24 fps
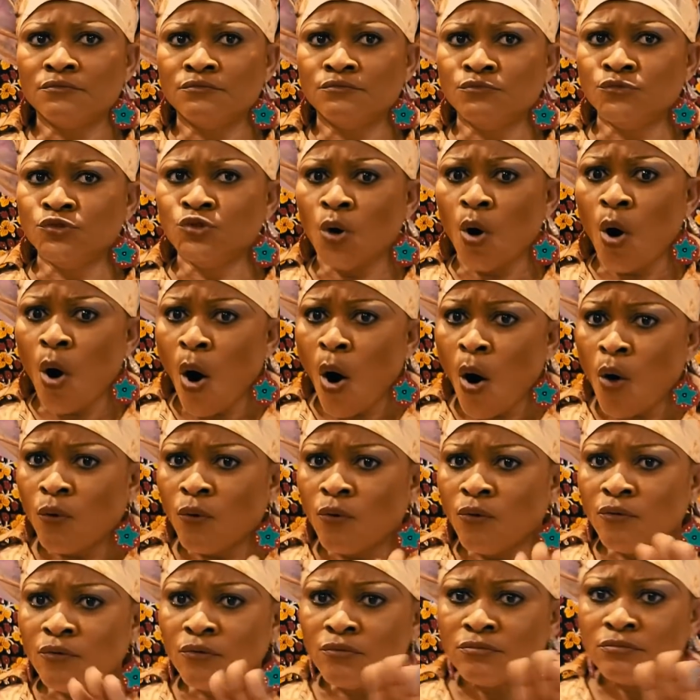
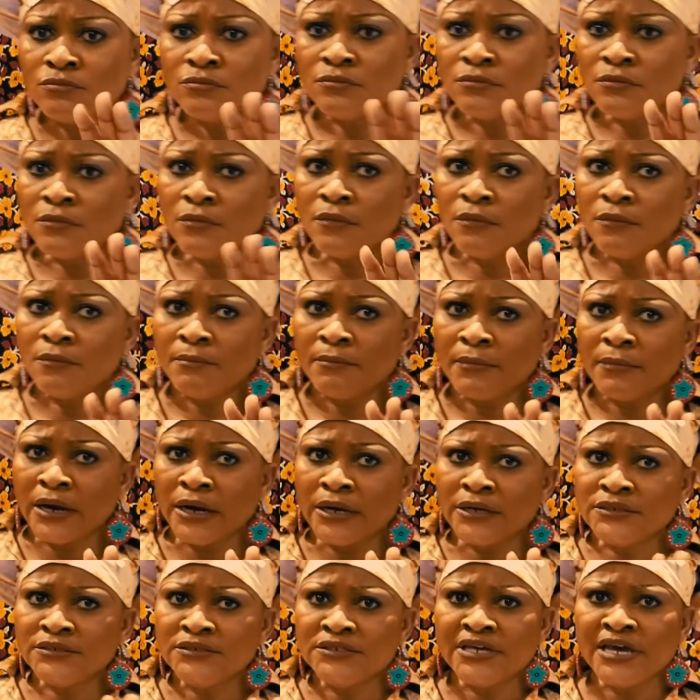"No,
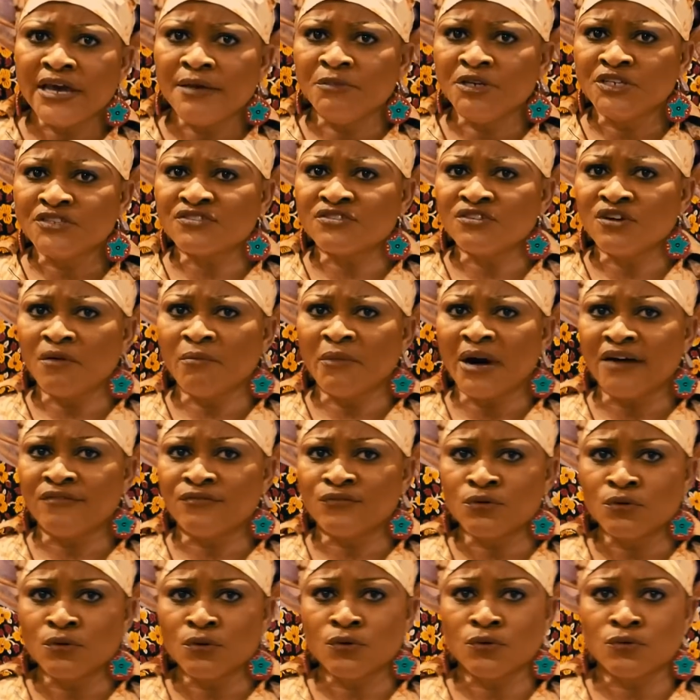my name is not
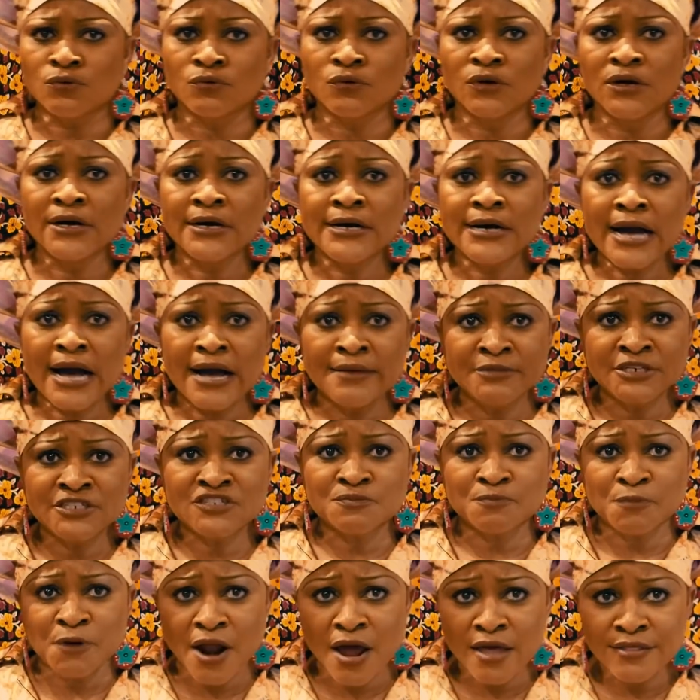Mavungu. I'm his
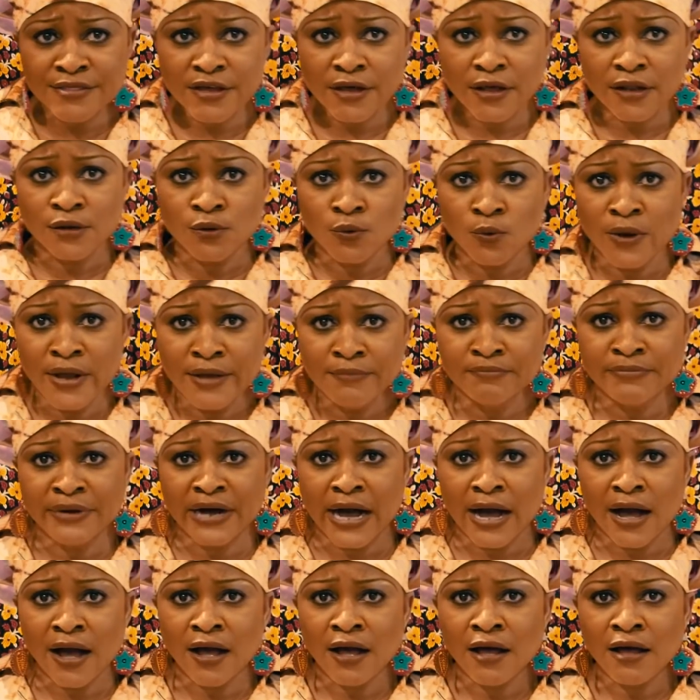brother, Luemba."
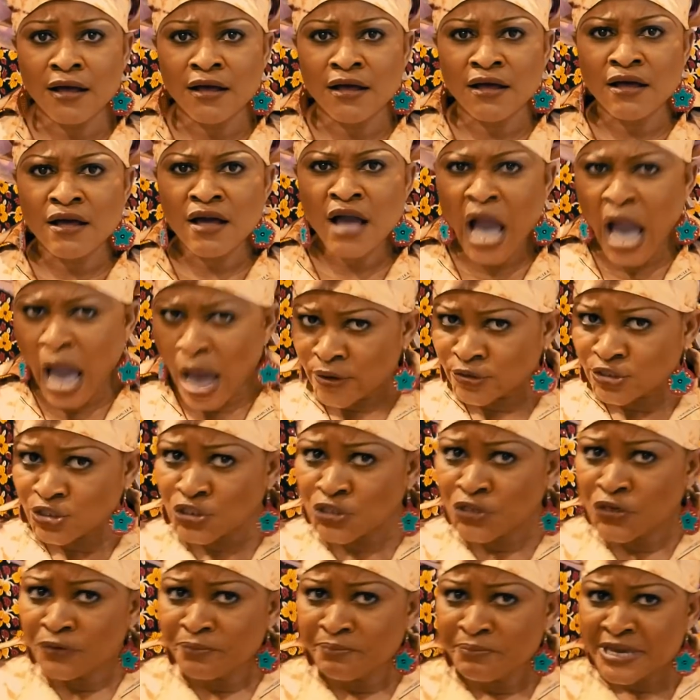"How do
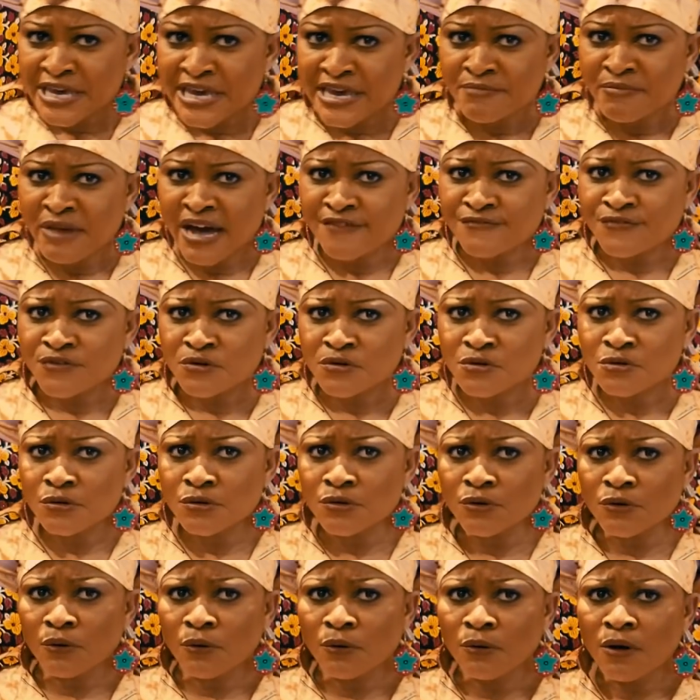you mean,
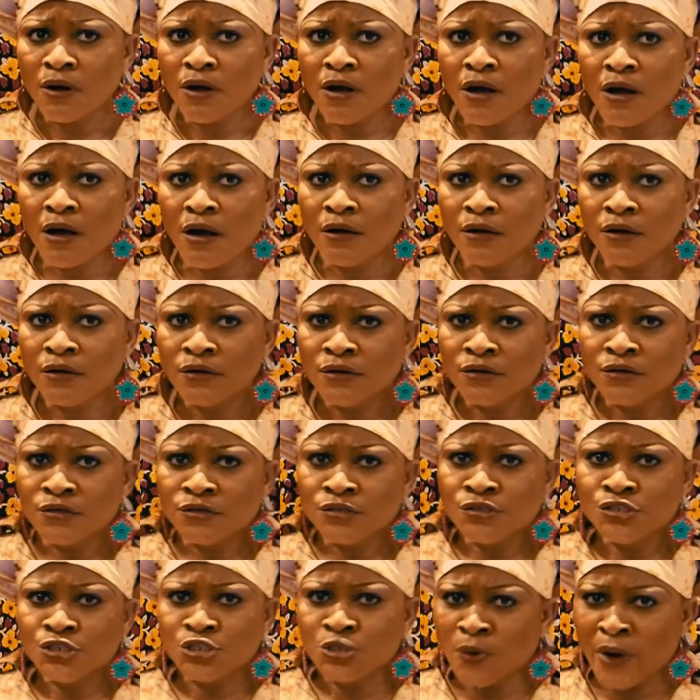Mavungu?
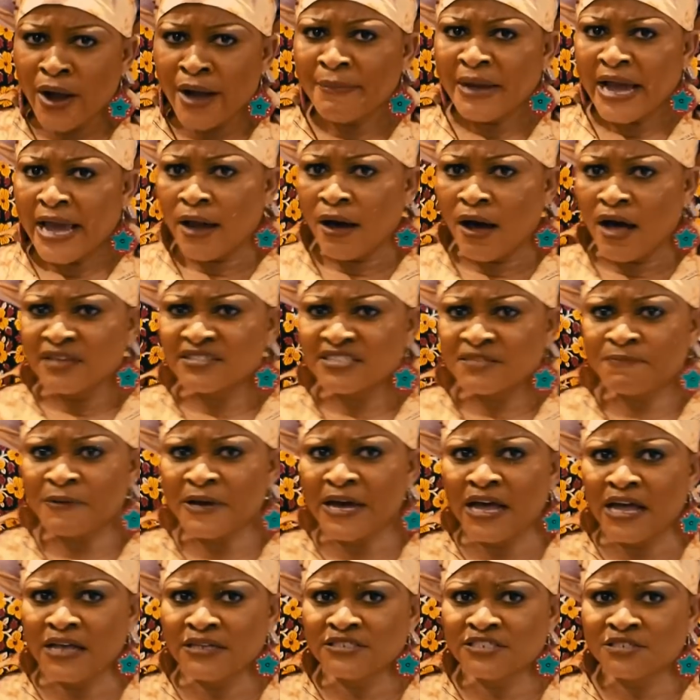You are my
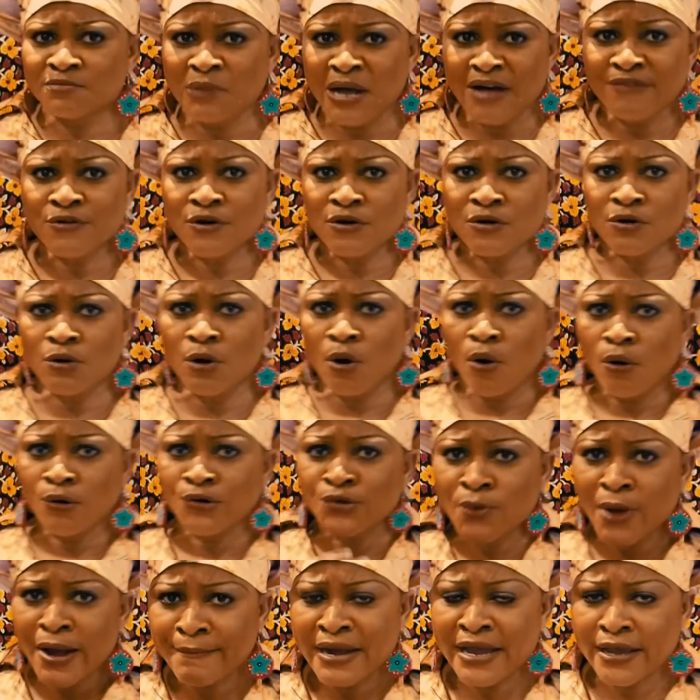husband, Mavungu, you
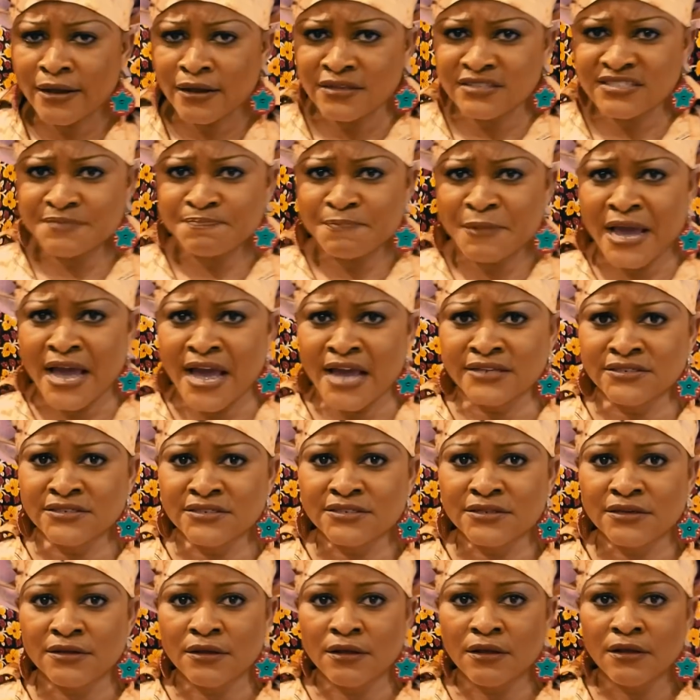are my husband."
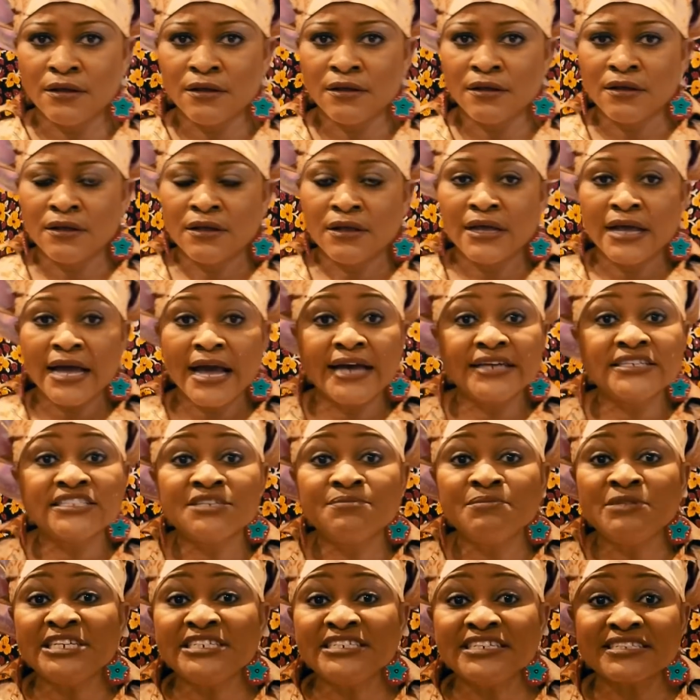And
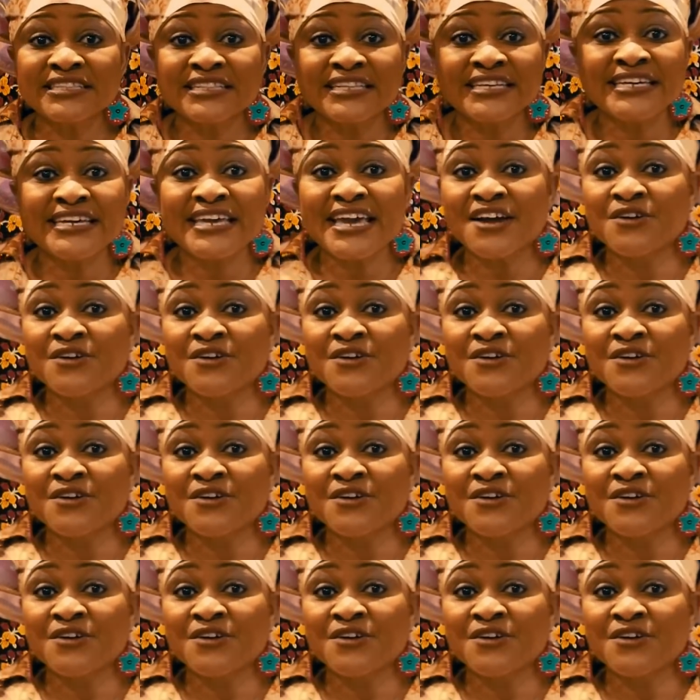immediately